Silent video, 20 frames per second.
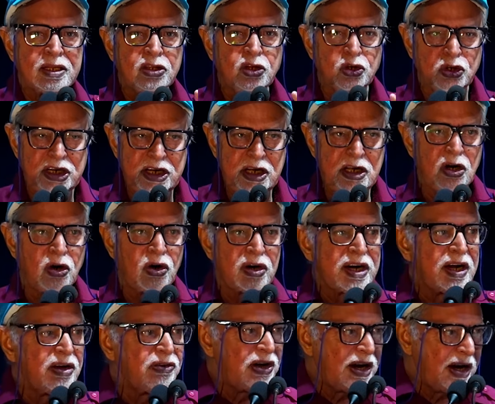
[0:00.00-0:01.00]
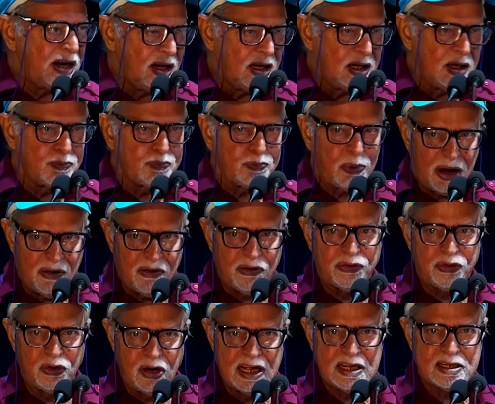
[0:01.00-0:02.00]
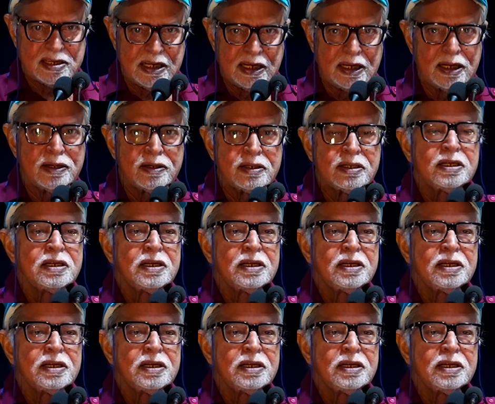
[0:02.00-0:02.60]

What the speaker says: So he wrote a very powerful essay,